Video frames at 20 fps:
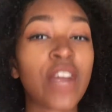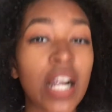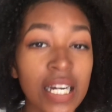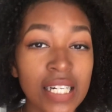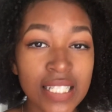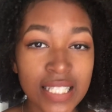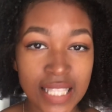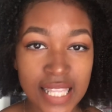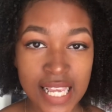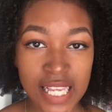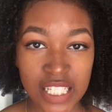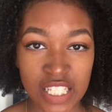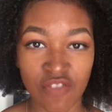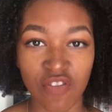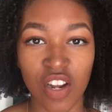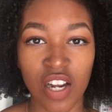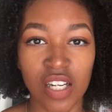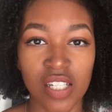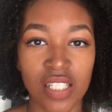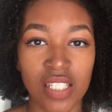First things
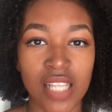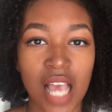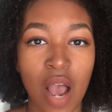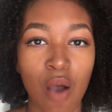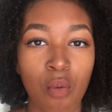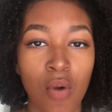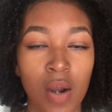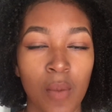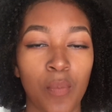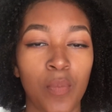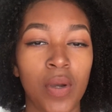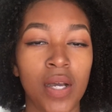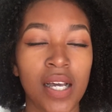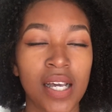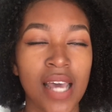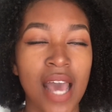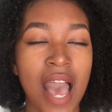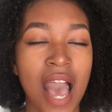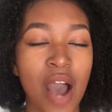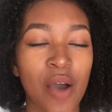first, I want to
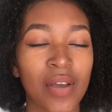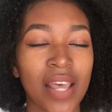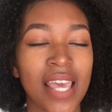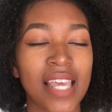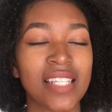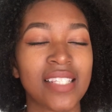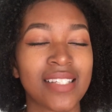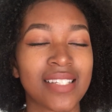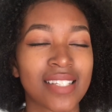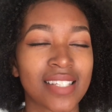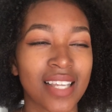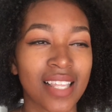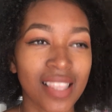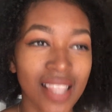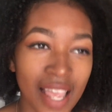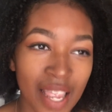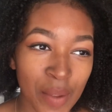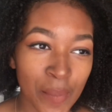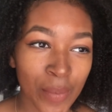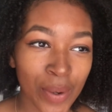put out a
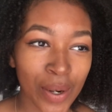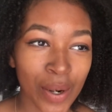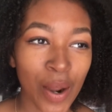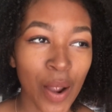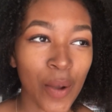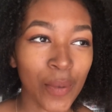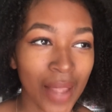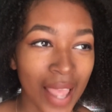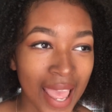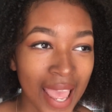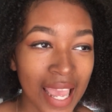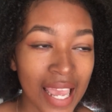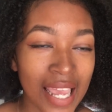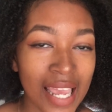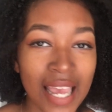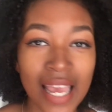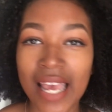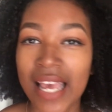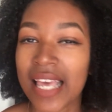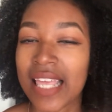disclaimer, okay?